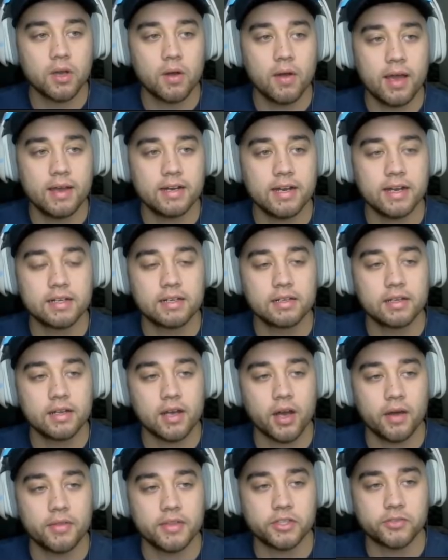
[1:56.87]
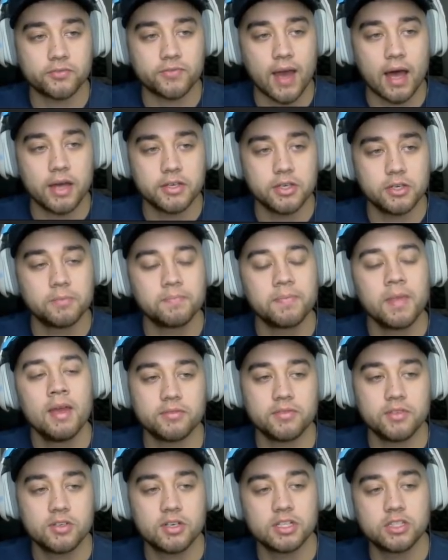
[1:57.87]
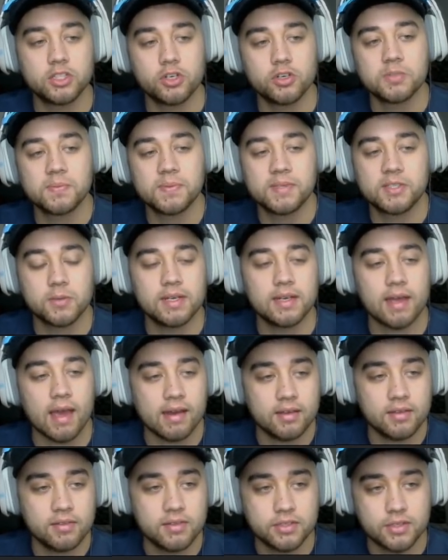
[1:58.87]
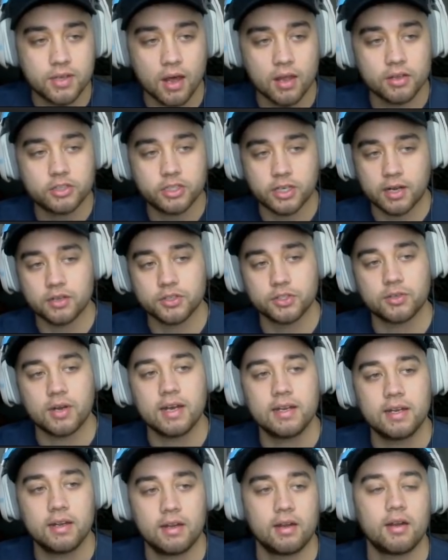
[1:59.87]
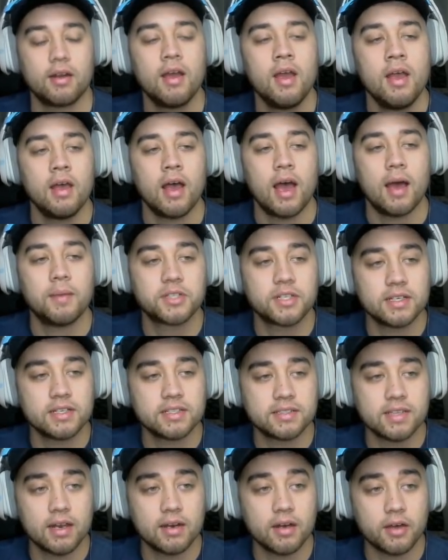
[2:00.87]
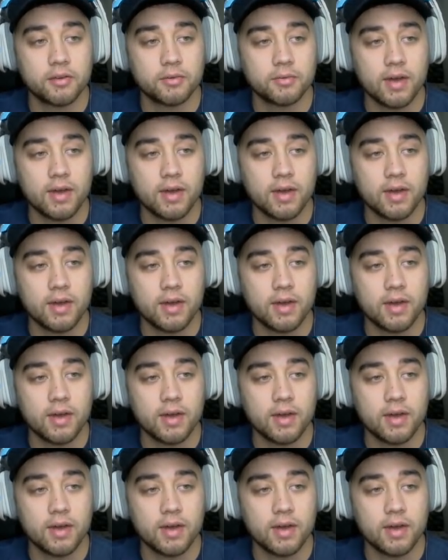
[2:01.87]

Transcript: go ahead and click on this value. You can choose between any of these color channels right here. I'm just going to set it on